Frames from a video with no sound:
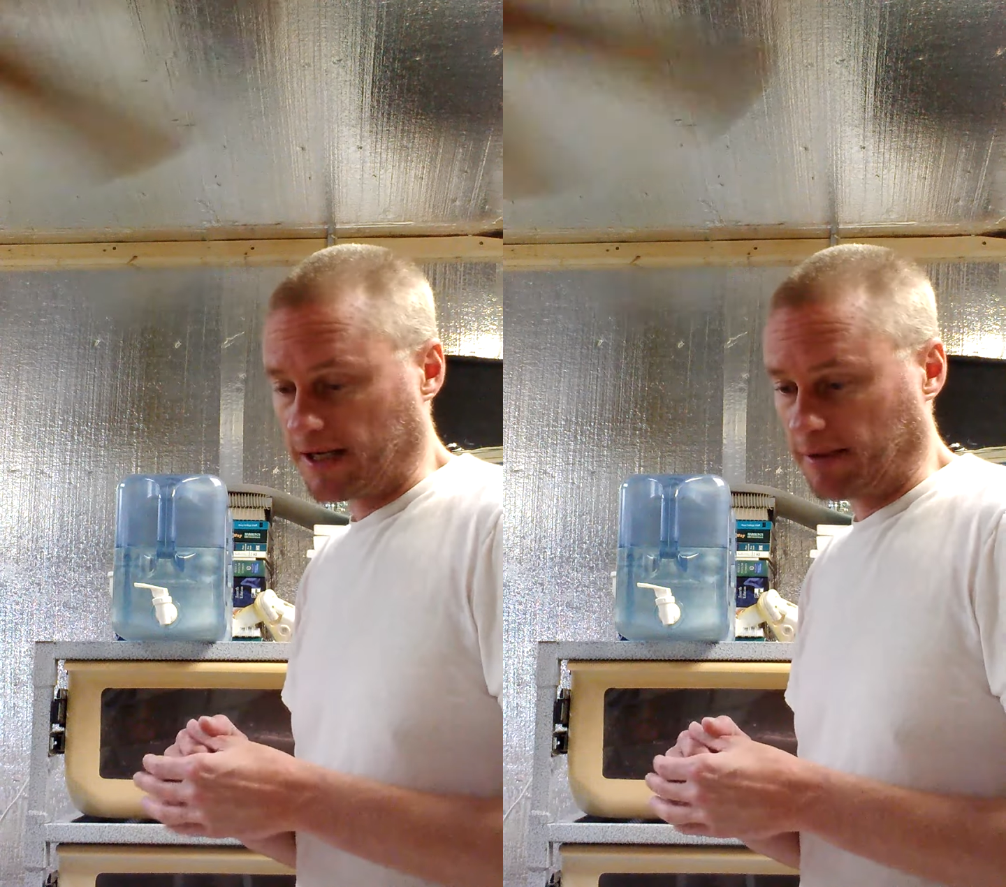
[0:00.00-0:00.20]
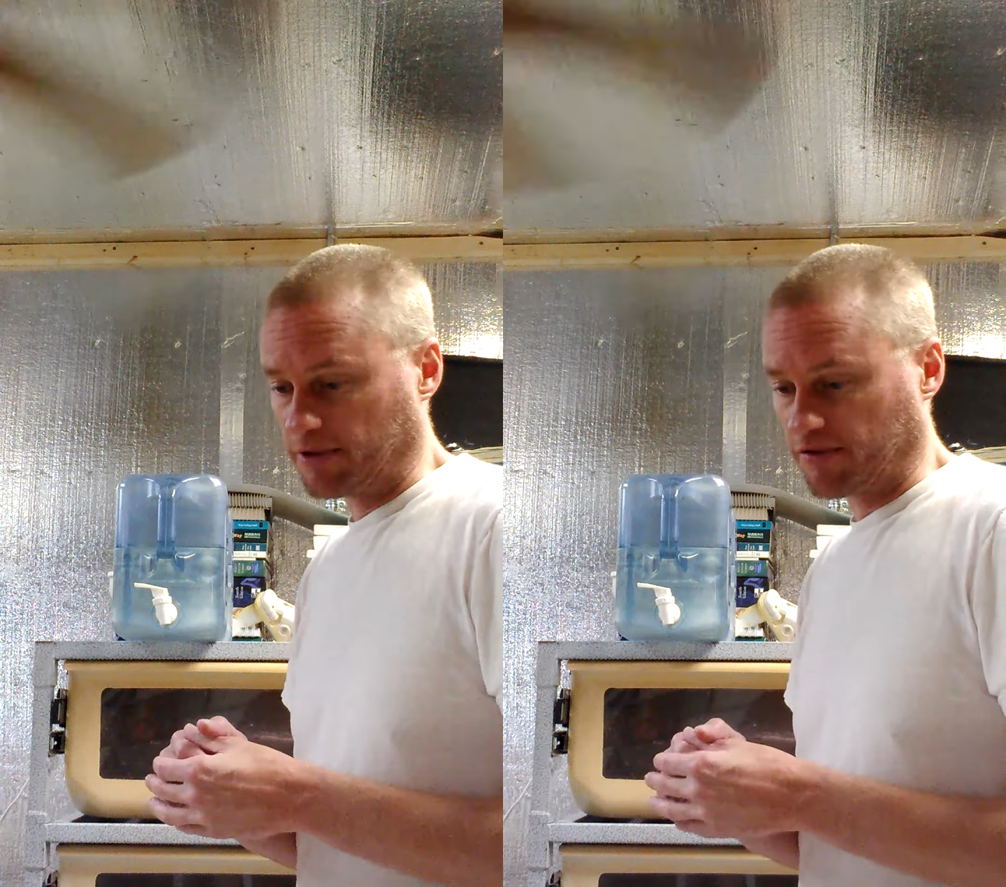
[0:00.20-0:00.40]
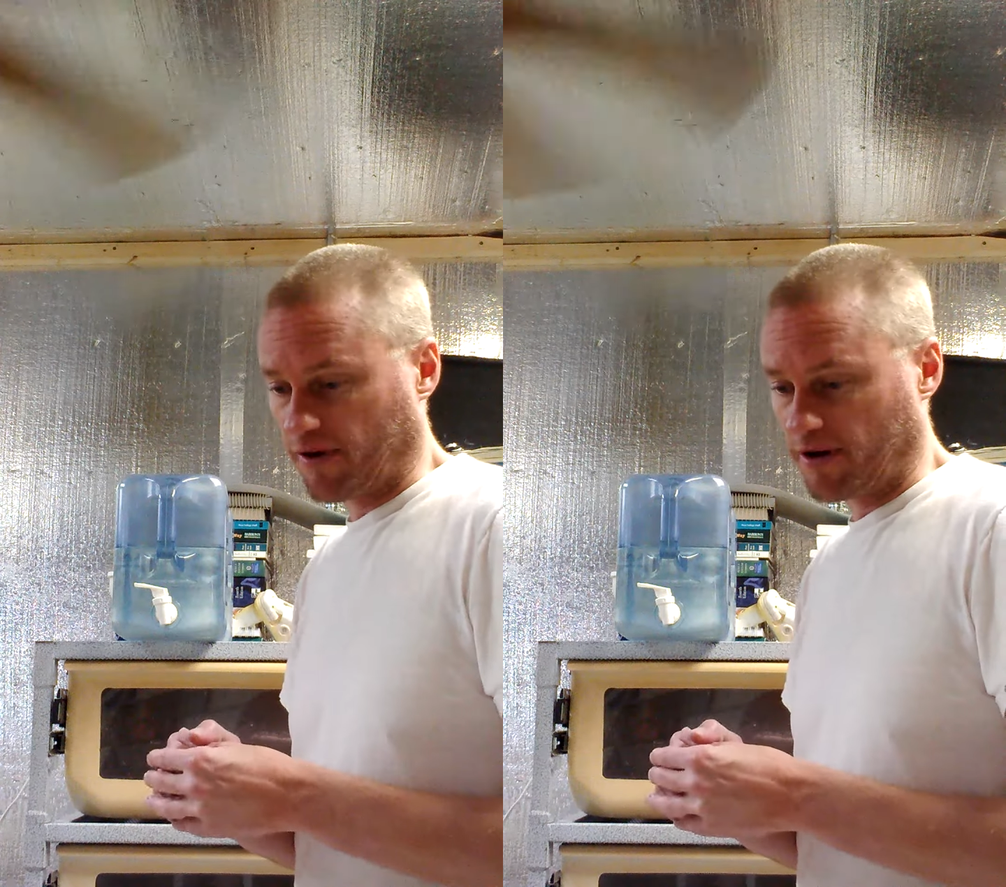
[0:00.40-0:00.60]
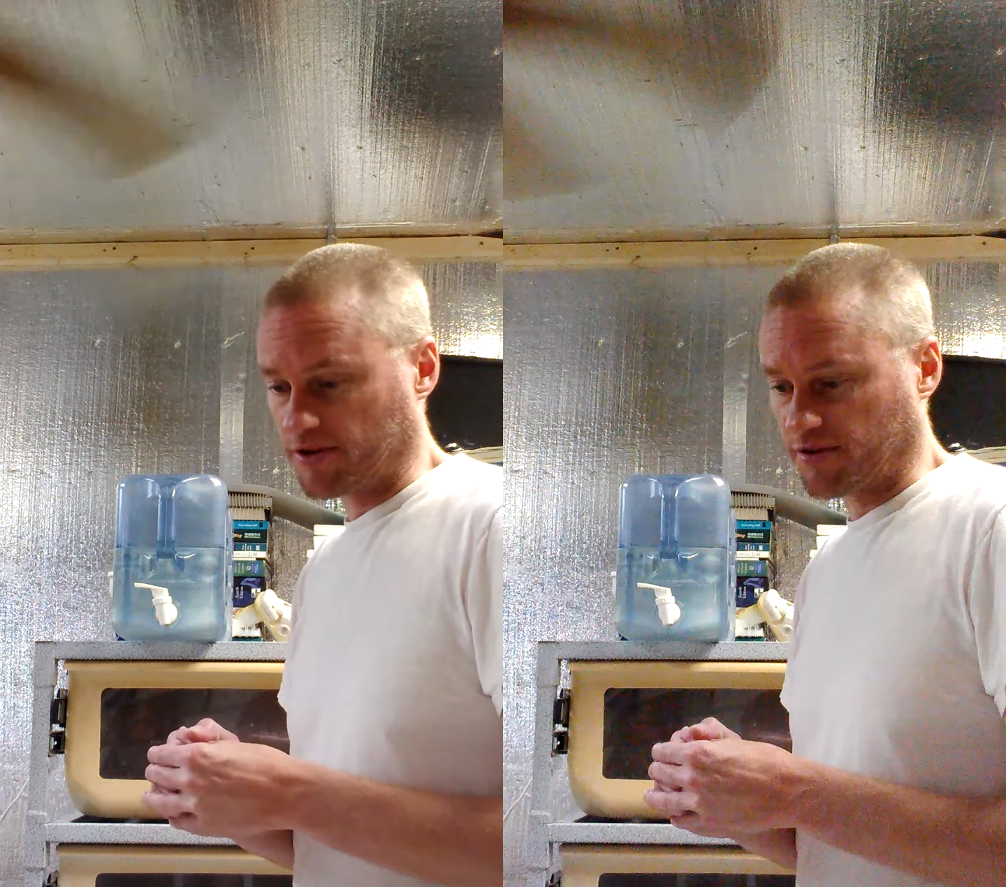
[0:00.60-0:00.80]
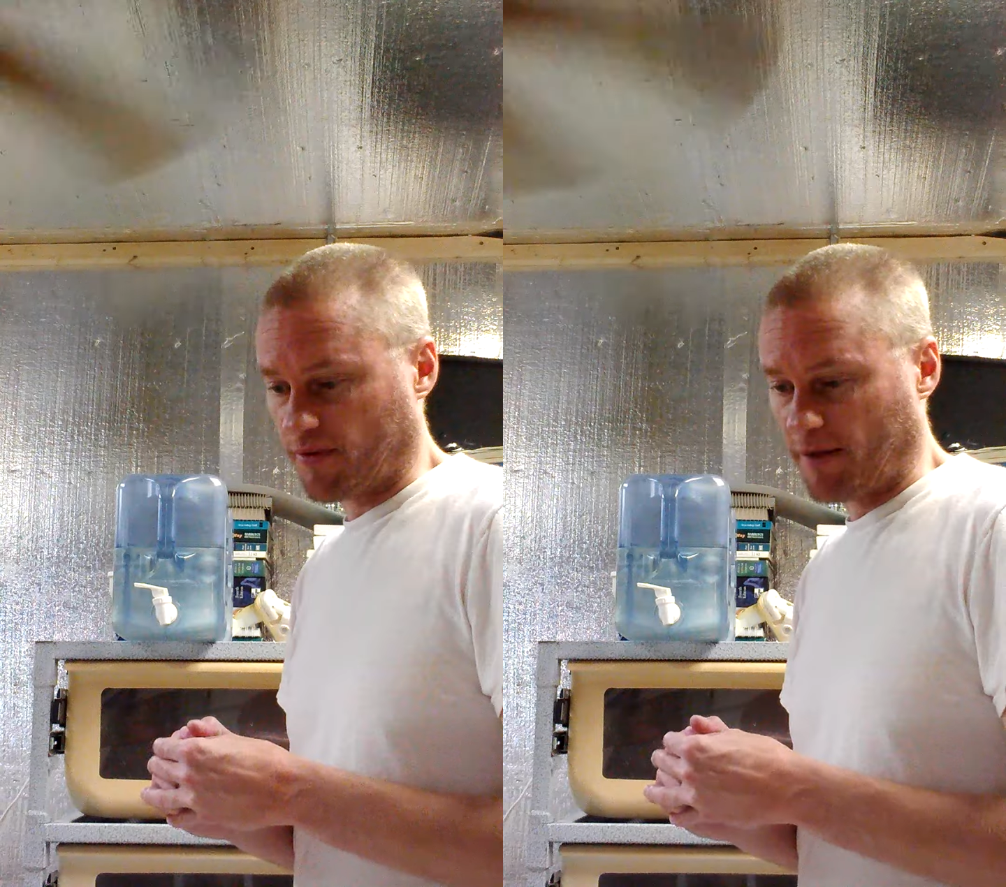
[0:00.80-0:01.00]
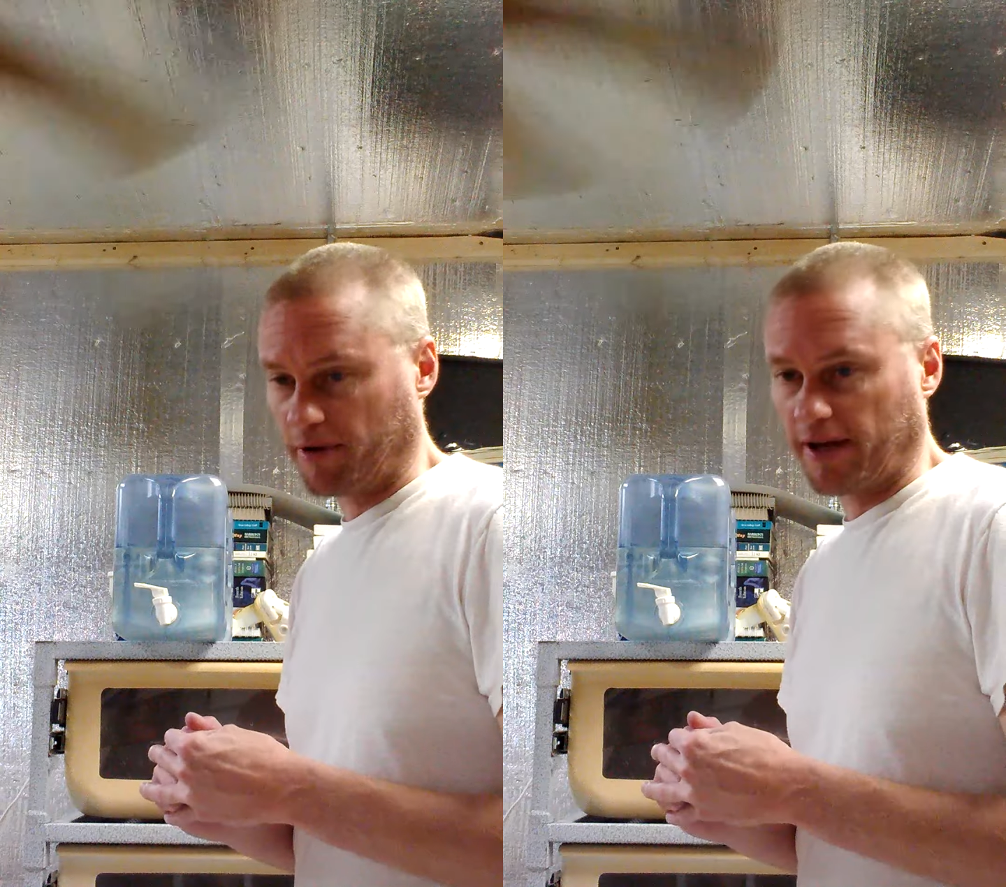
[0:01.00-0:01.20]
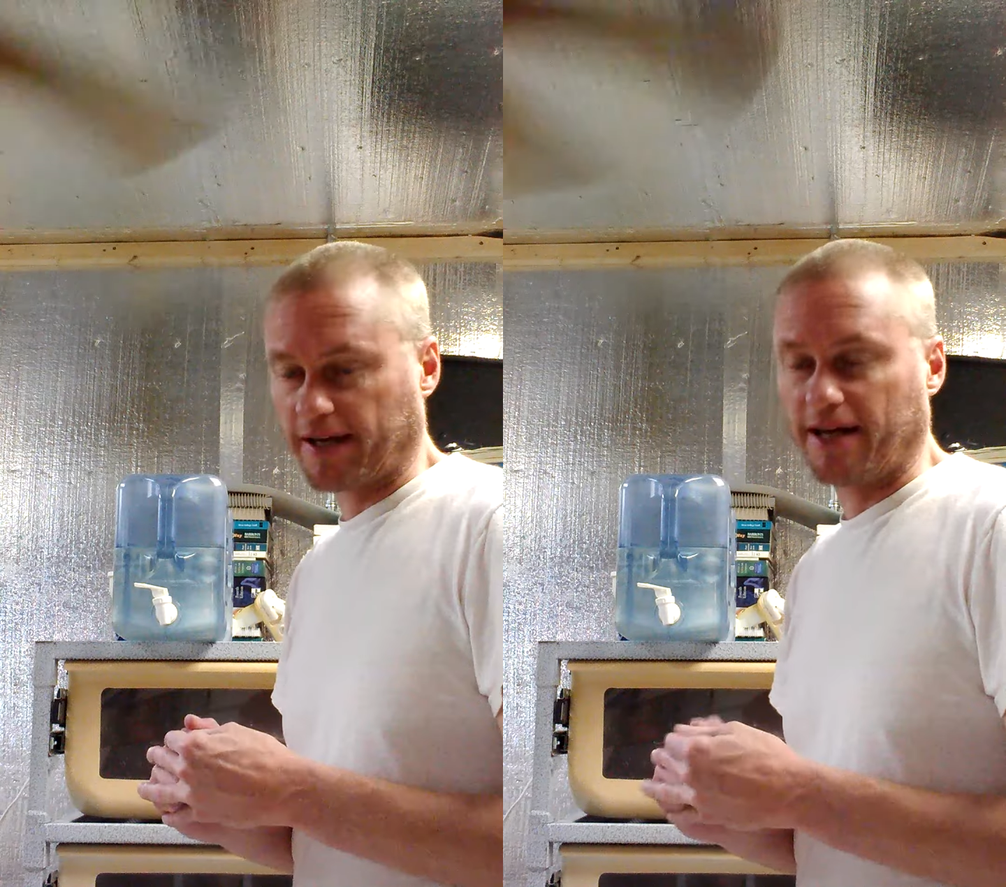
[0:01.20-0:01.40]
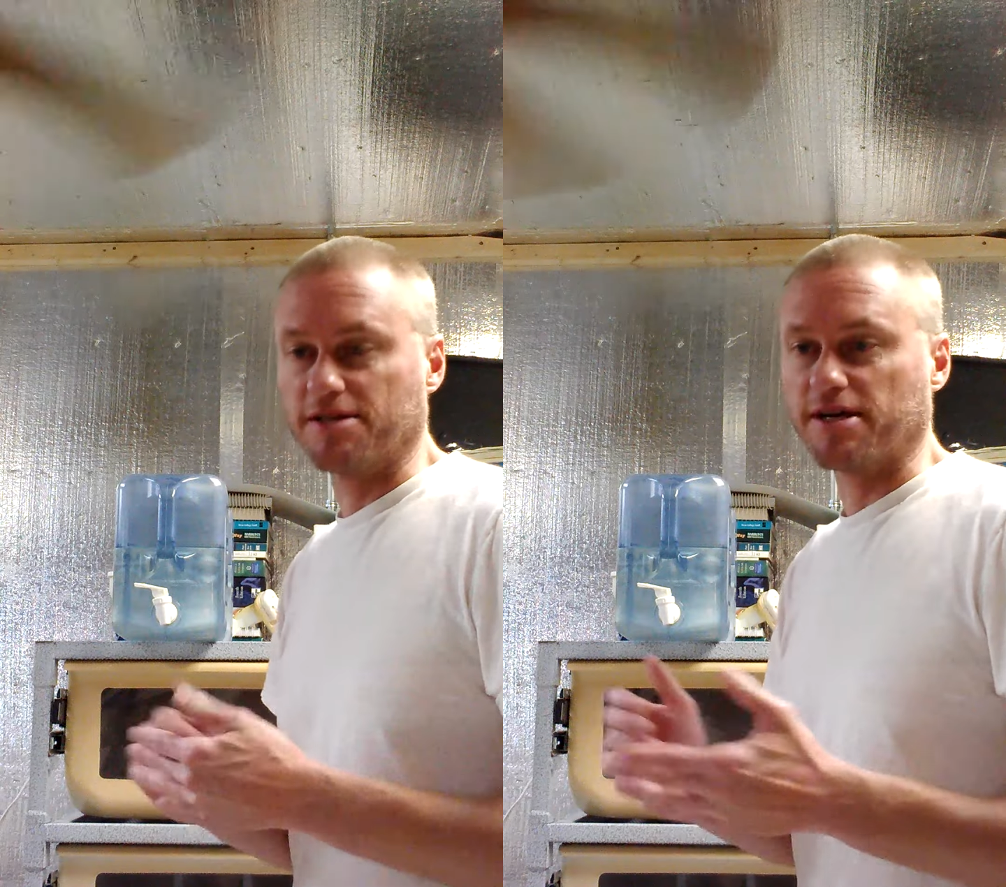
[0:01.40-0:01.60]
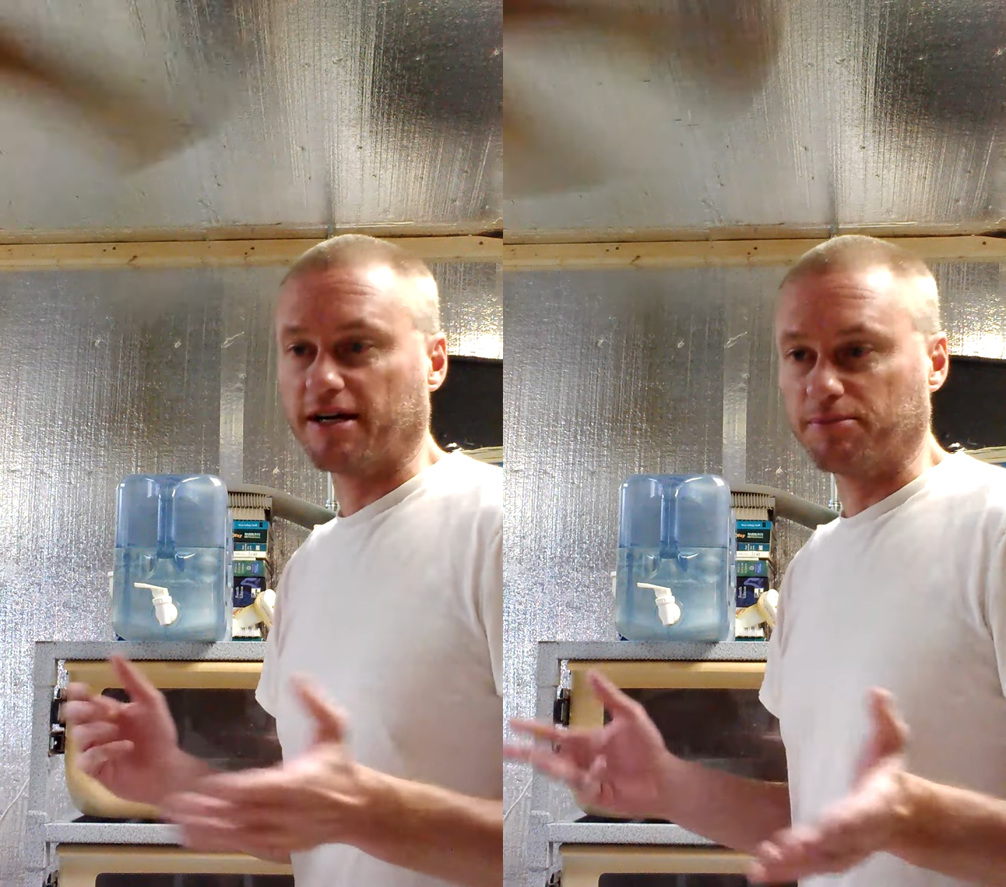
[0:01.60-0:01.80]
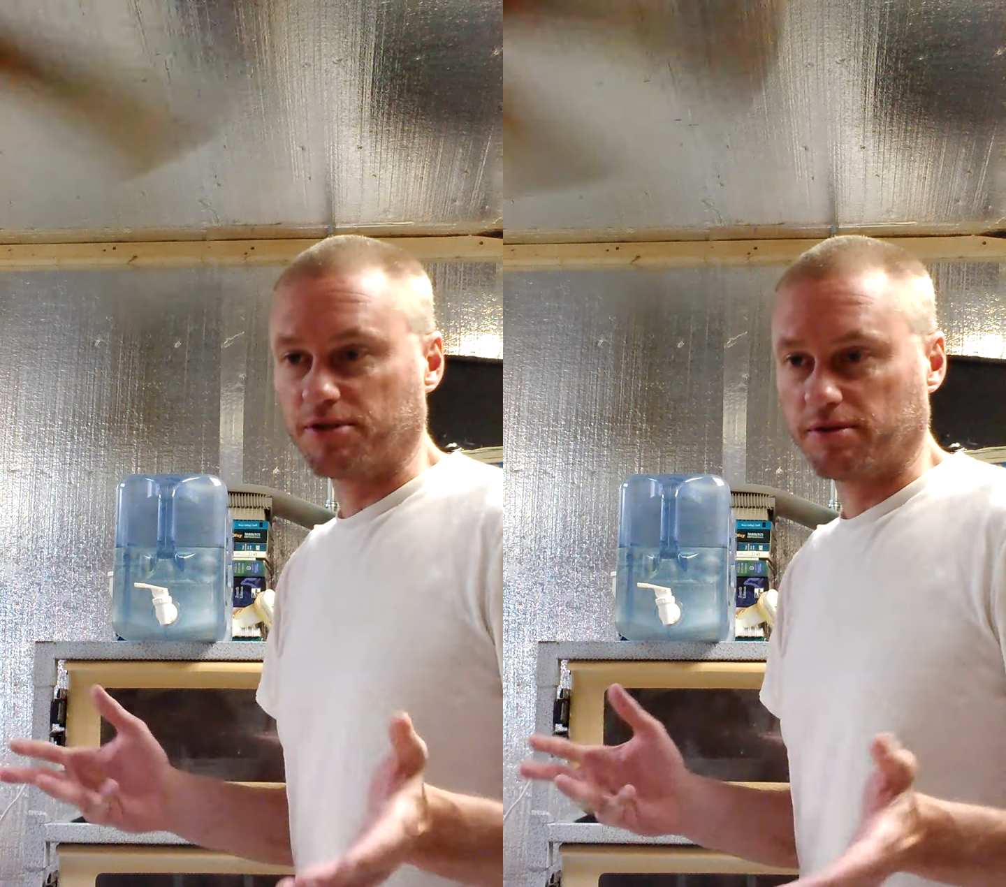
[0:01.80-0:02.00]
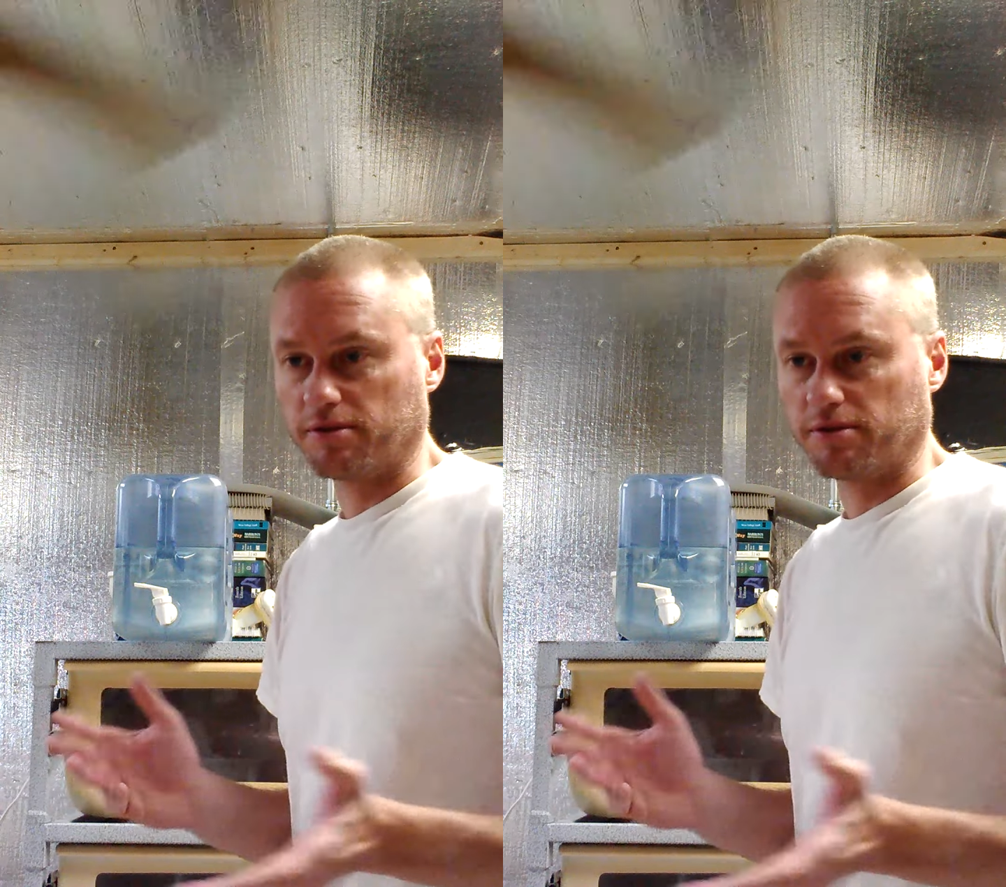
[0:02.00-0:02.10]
as far as thrombin-like enzymes,